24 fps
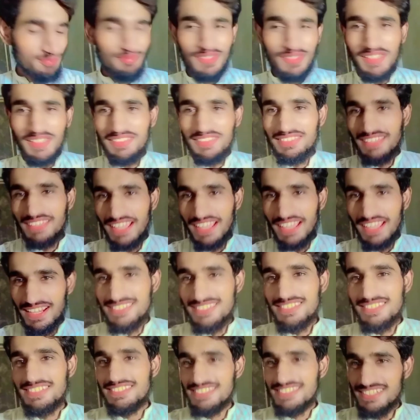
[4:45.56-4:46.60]
That's
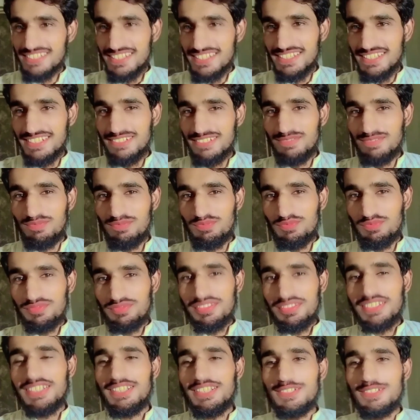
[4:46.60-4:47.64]
insane.
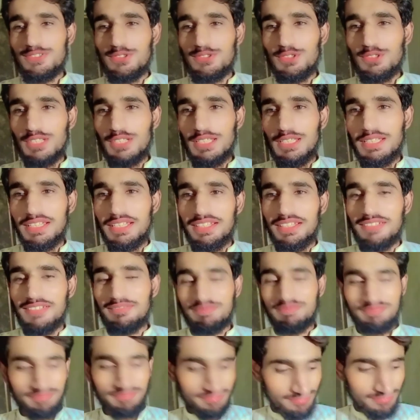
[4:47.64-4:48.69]
It's okay.
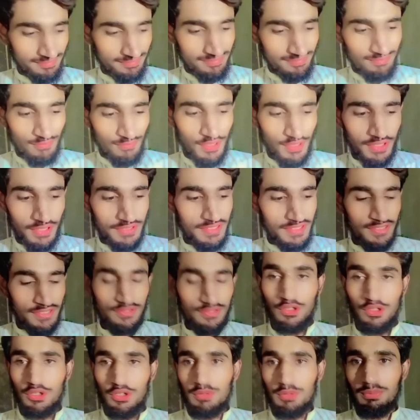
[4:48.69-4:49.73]
Just
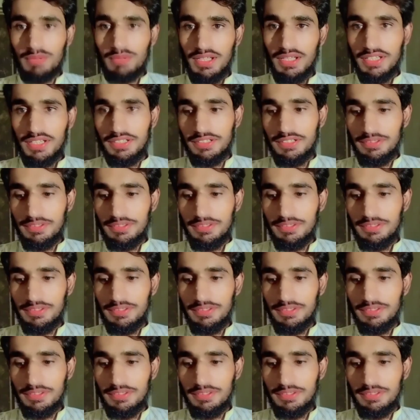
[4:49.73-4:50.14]
don't mind.